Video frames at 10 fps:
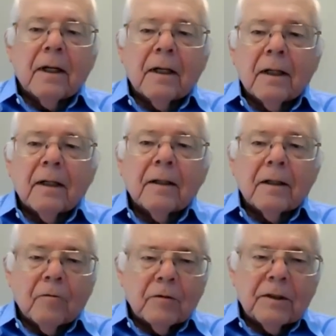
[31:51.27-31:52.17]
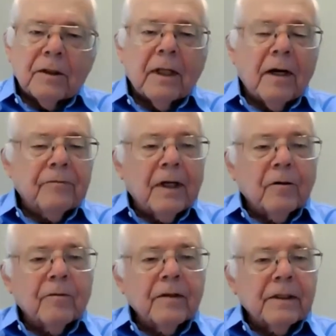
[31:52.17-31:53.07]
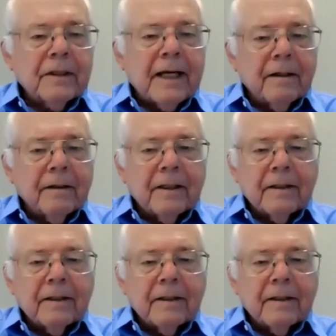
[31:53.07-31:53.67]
it would still have to get over the standard